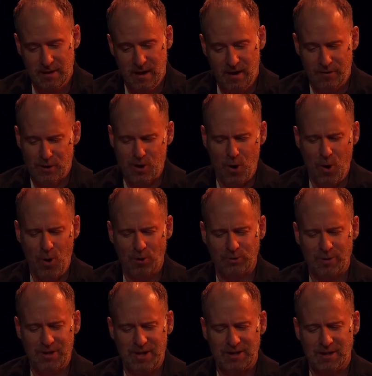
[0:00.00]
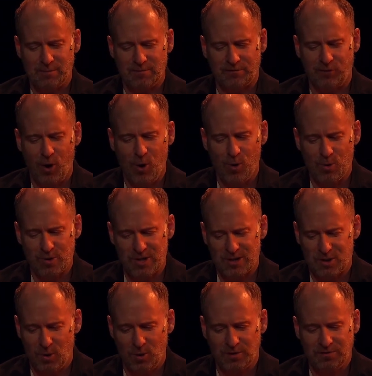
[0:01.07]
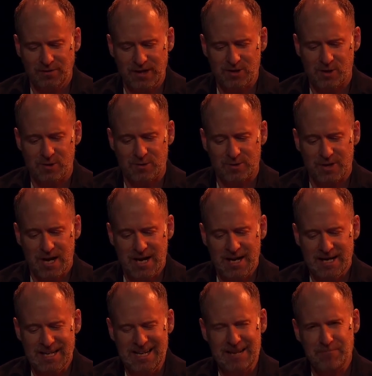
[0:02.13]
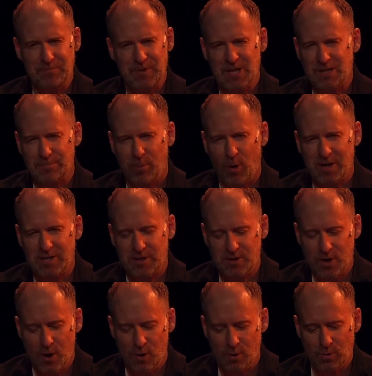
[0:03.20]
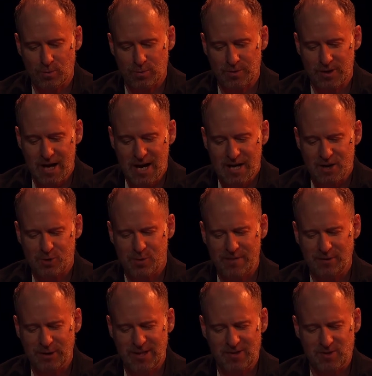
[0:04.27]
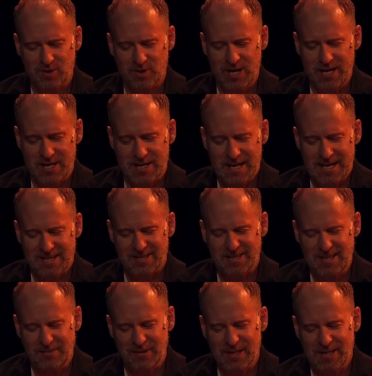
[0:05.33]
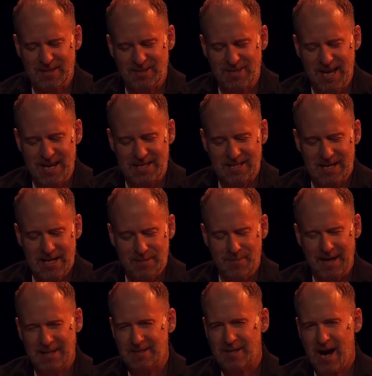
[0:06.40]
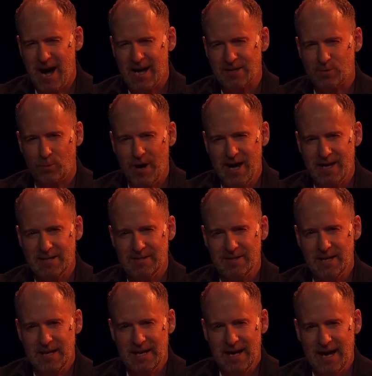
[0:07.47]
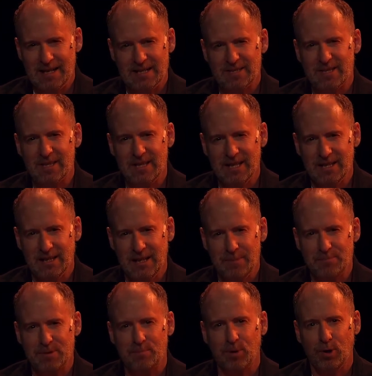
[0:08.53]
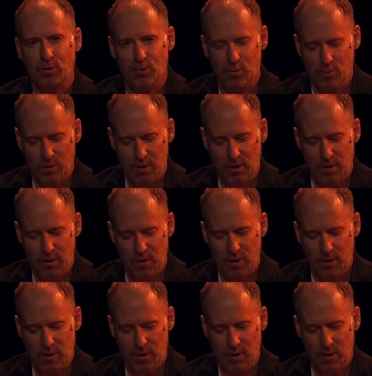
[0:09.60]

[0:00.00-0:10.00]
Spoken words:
The cold within him froze his old features, nipped his pointed nose, shriveled his cheek, stiffened his gait, made his eyes red, and his thin lips blue.